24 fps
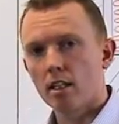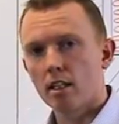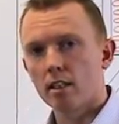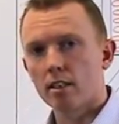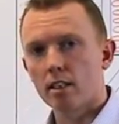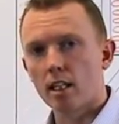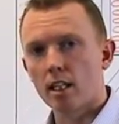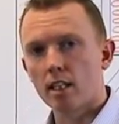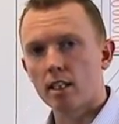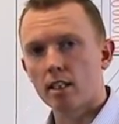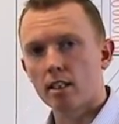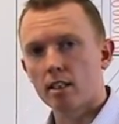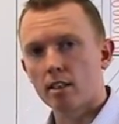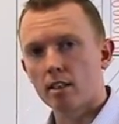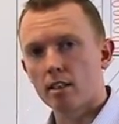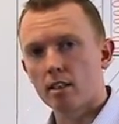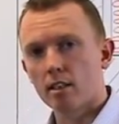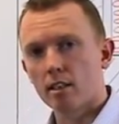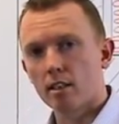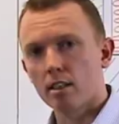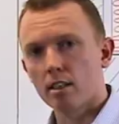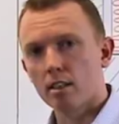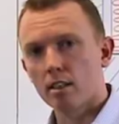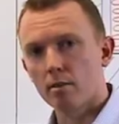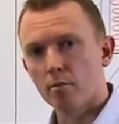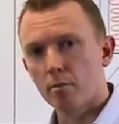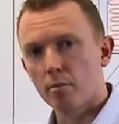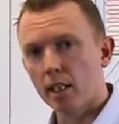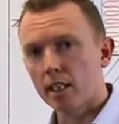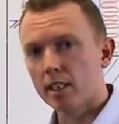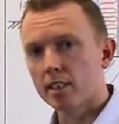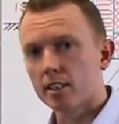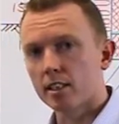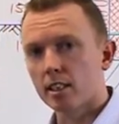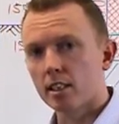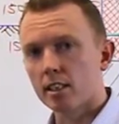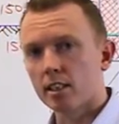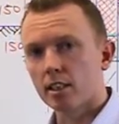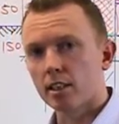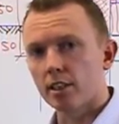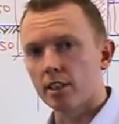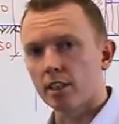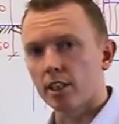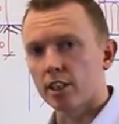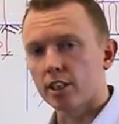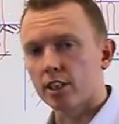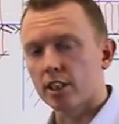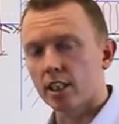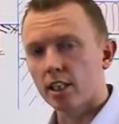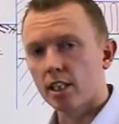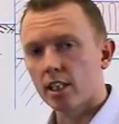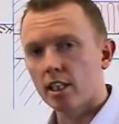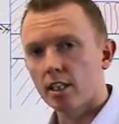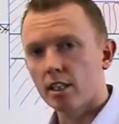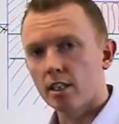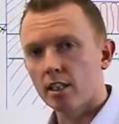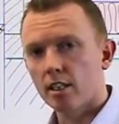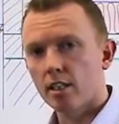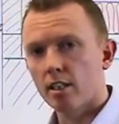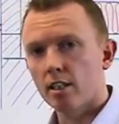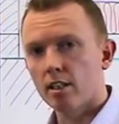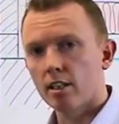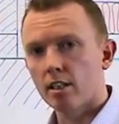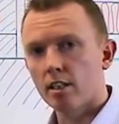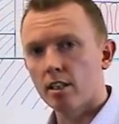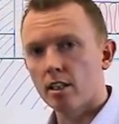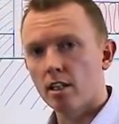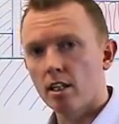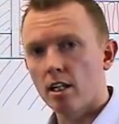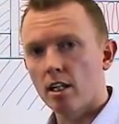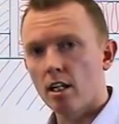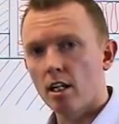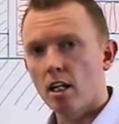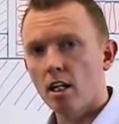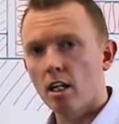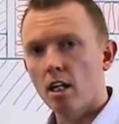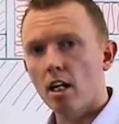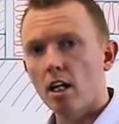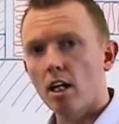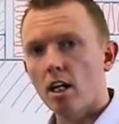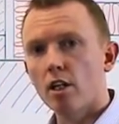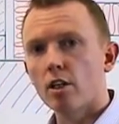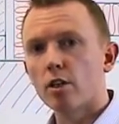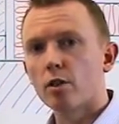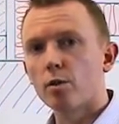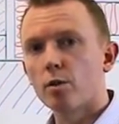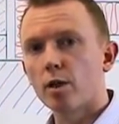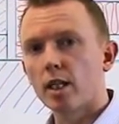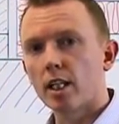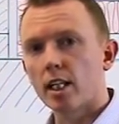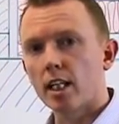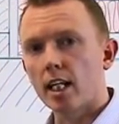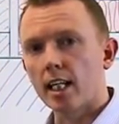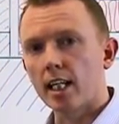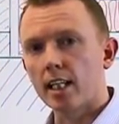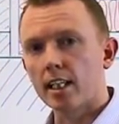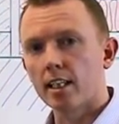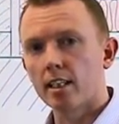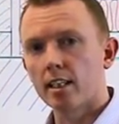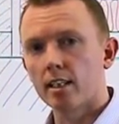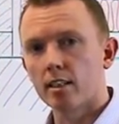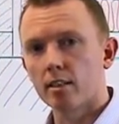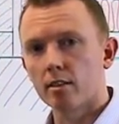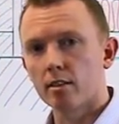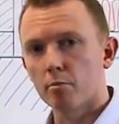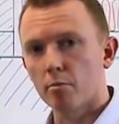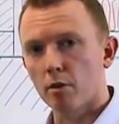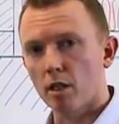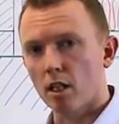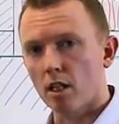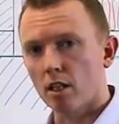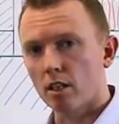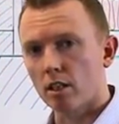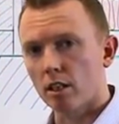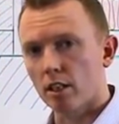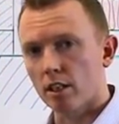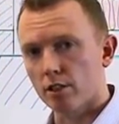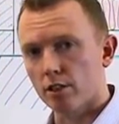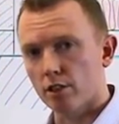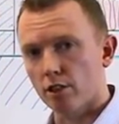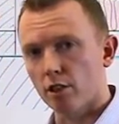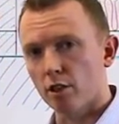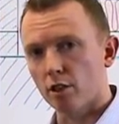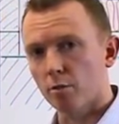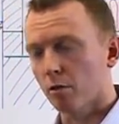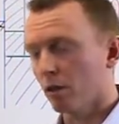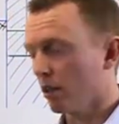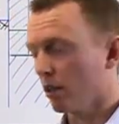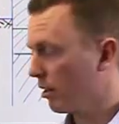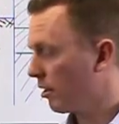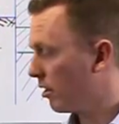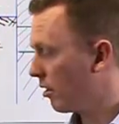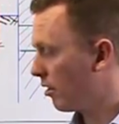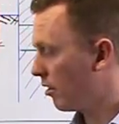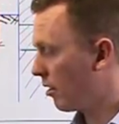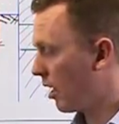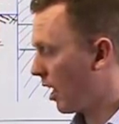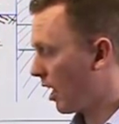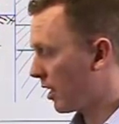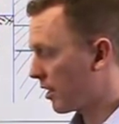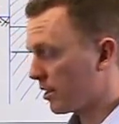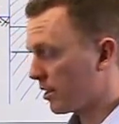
that meets this condition. Our Quinn Lite block is suitable and